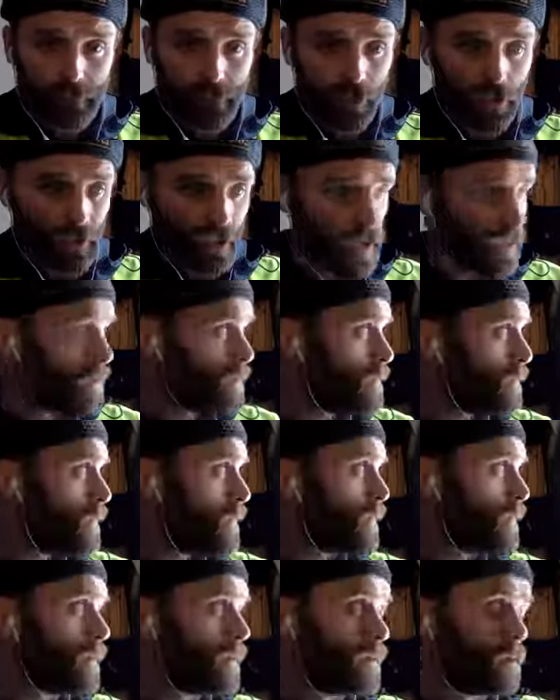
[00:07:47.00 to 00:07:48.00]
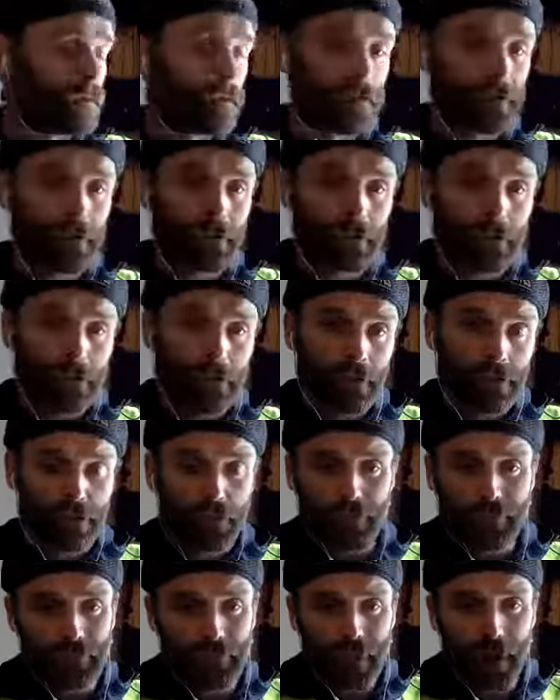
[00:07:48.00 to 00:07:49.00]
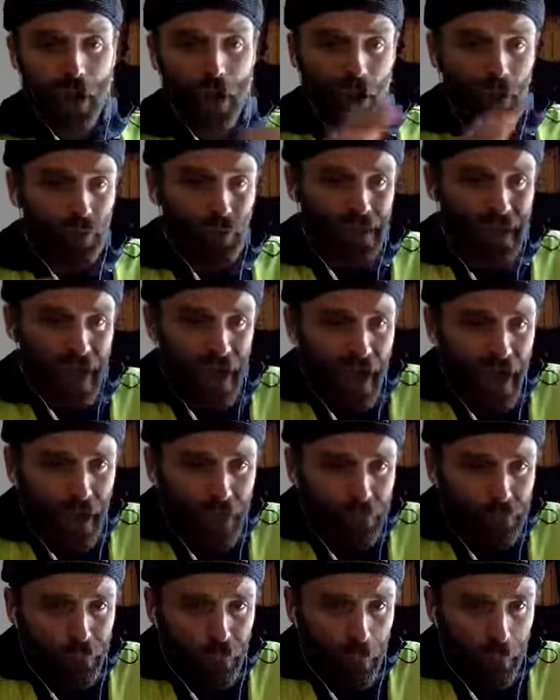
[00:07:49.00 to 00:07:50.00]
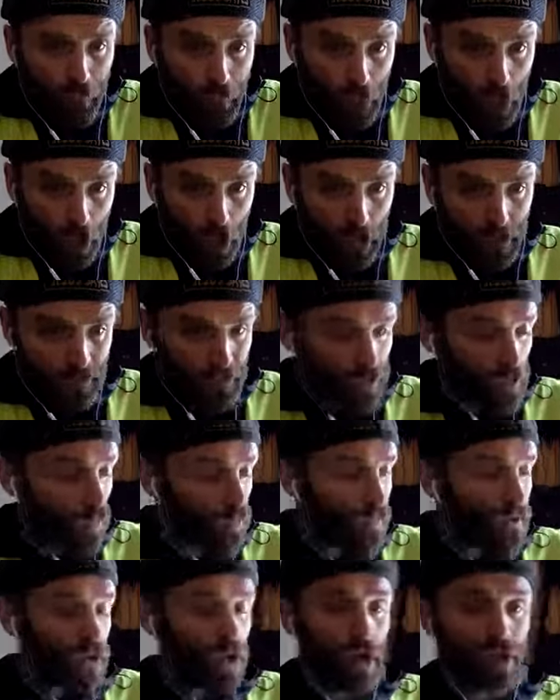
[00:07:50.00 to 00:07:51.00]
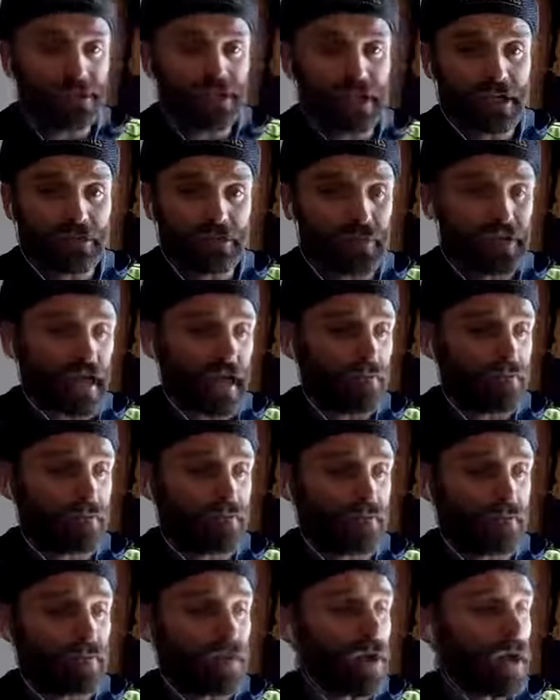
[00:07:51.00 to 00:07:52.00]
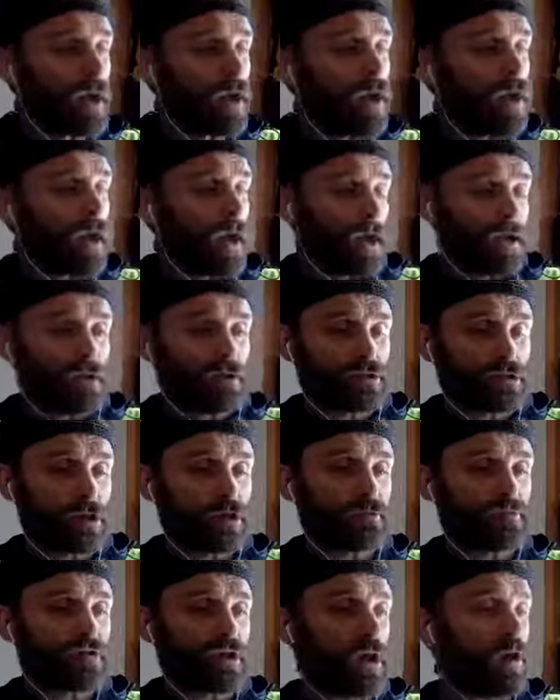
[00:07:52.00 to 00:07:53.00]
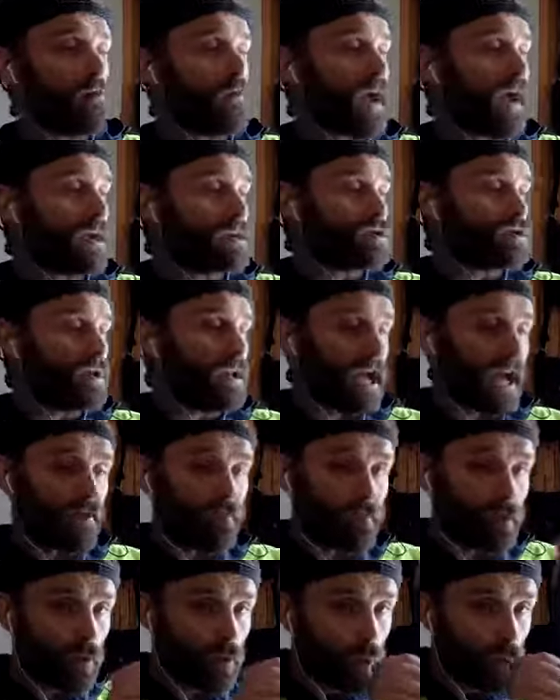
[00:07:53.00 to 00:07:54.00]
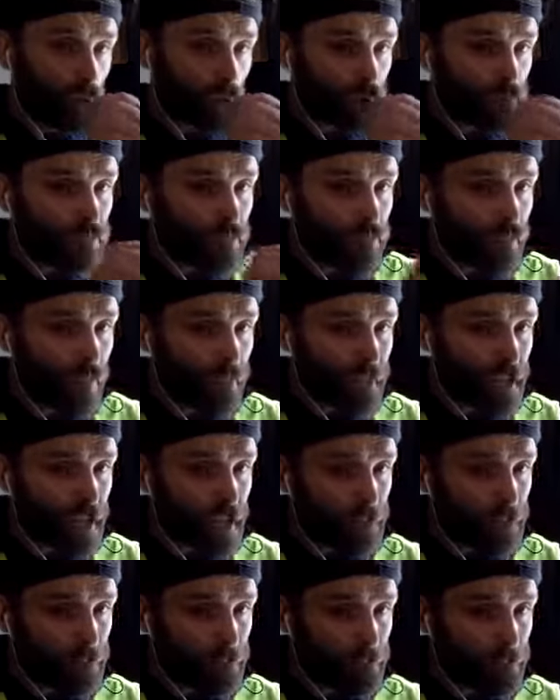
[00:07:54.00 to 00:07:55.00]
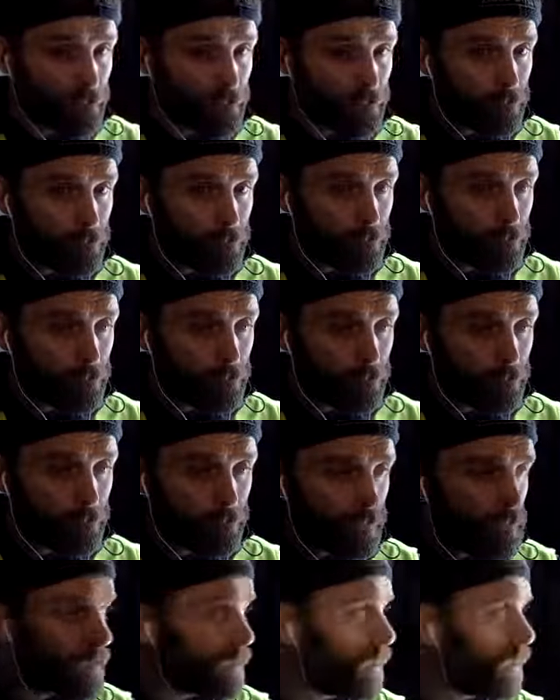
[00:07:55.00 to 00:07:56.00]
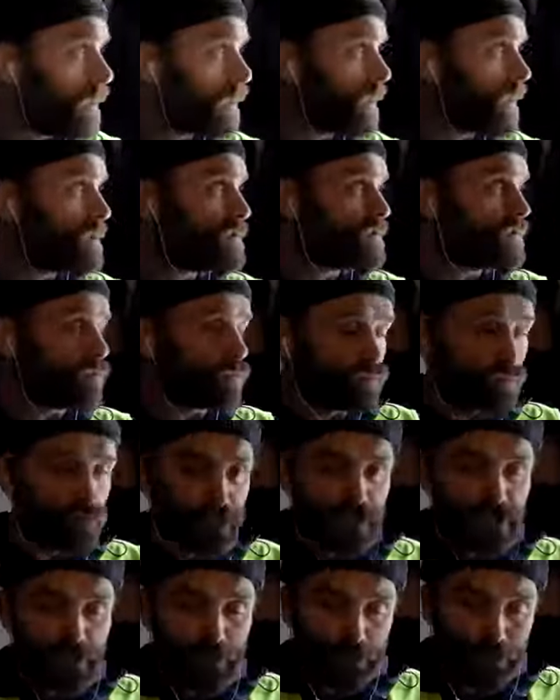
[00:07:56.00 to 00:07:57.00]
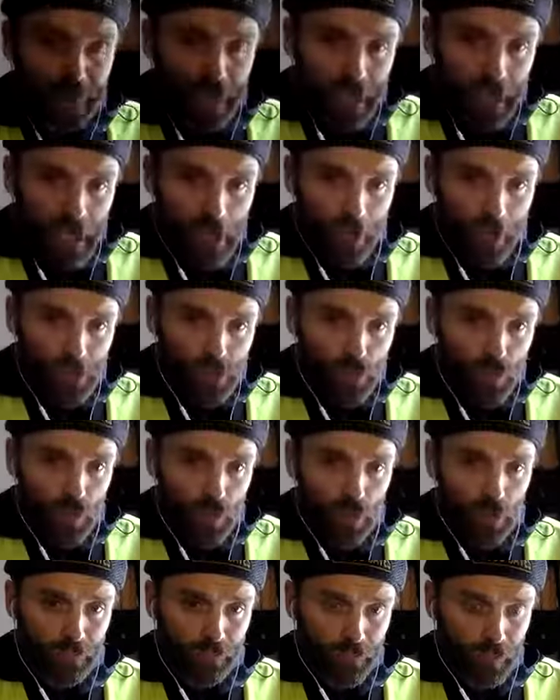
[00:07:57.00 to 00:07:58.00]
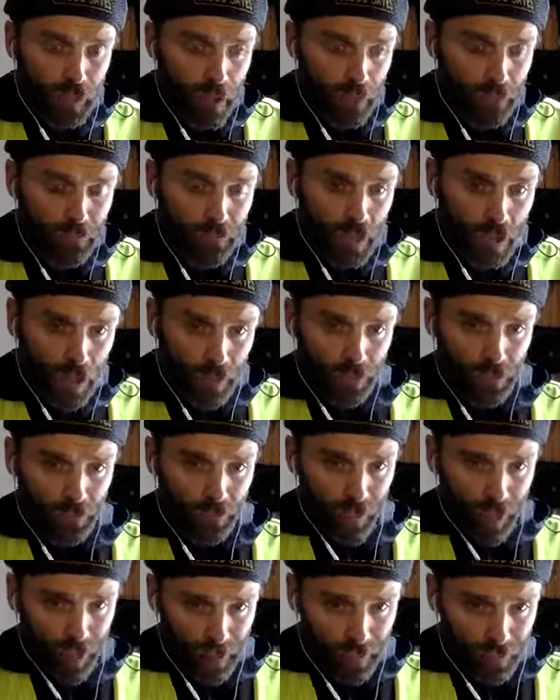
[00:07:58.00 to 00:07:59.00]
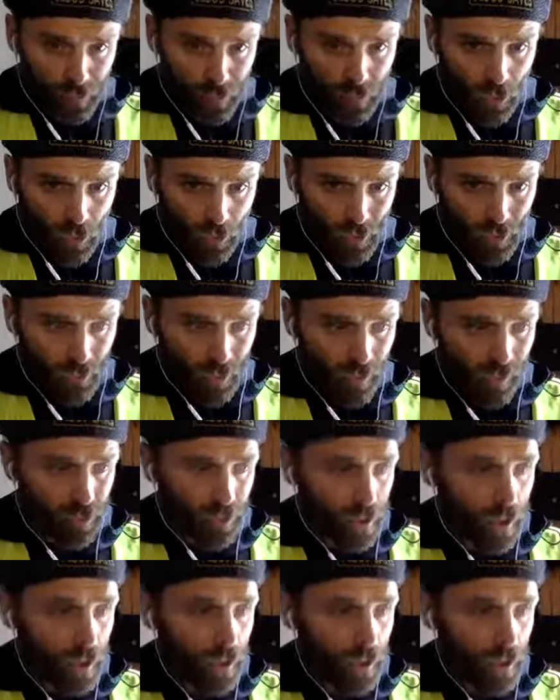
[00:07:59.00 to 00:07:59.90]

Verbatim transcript: Okay? So if all we have from God and the only contact we have with Him in terms of actually having a word from Him is the written, inerrant word of, of God, the Bible, the Holy Bible,